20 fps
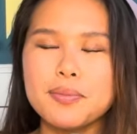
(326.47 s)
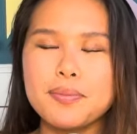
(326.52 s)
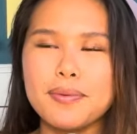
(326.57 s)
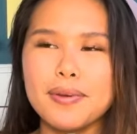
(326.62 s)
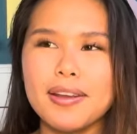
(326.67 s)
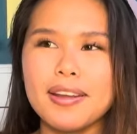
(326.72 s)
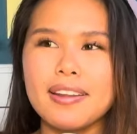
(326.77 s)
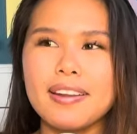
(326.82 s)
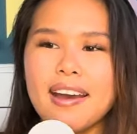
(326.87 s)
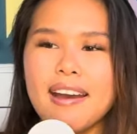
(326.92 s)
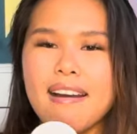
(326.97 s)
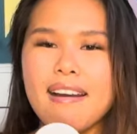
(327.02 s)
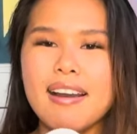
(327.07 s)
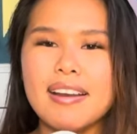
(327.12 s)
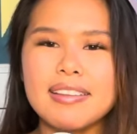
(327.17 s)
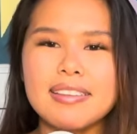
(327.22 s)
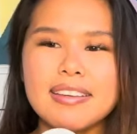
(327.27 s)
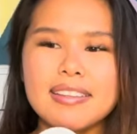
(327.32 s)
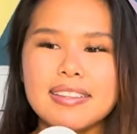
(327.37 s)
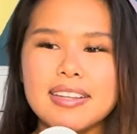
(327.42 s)
but
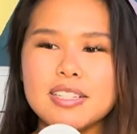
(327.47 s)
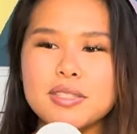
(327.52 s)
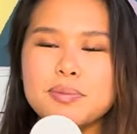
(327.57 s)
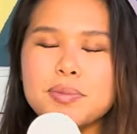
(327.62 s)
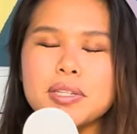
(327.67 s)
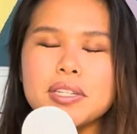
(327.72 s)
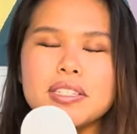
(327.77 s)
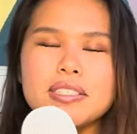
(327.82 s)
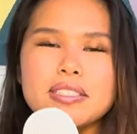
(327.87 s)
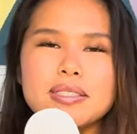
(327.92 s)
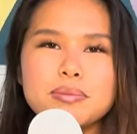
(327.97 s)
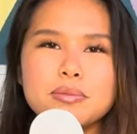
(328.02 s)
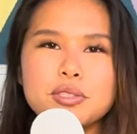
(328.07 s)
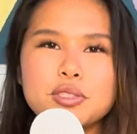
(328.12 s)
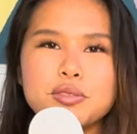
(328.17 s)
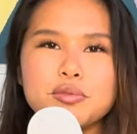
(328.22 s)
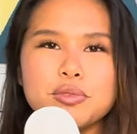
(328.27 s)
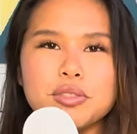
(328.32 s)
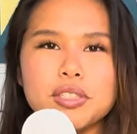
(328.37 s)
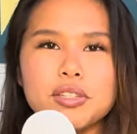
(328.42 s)
I think that's because I'm
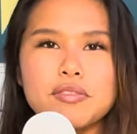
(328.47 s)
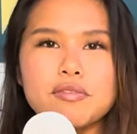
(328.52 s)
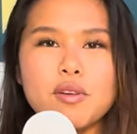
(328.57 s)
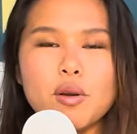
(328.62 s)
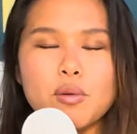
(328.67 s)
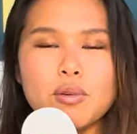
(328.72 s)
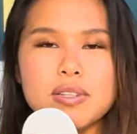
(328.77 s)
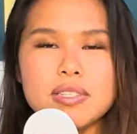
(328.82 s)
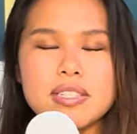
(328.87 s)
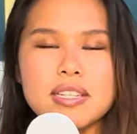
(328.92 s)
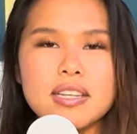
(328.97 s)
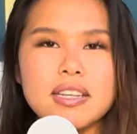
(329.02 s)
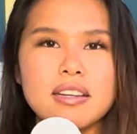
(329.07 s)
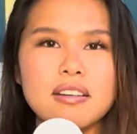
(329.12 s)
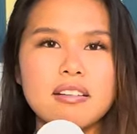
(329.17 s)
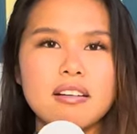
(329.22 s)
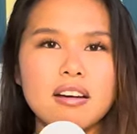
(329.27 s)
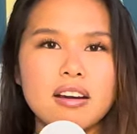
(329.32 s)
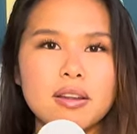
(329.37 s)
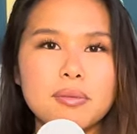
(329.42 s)
just really focusing
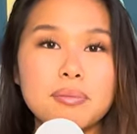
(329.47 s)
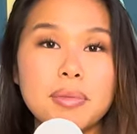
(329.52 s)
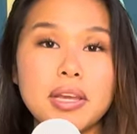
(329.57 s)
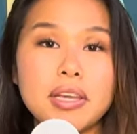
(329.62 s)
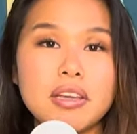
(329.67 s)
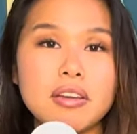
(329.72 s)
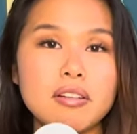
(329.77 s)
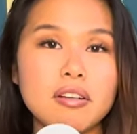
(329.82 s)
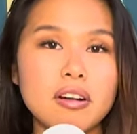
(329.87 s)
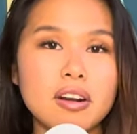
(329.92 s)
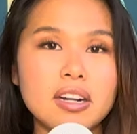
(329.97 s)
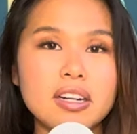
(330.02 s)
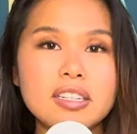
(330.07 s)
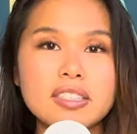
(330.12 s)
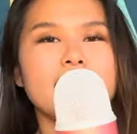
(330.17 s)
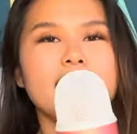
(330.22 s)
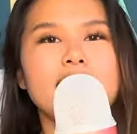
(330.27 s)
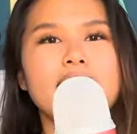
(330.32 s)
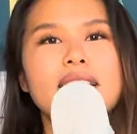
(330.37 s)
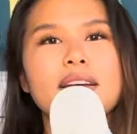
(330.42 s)
on making art.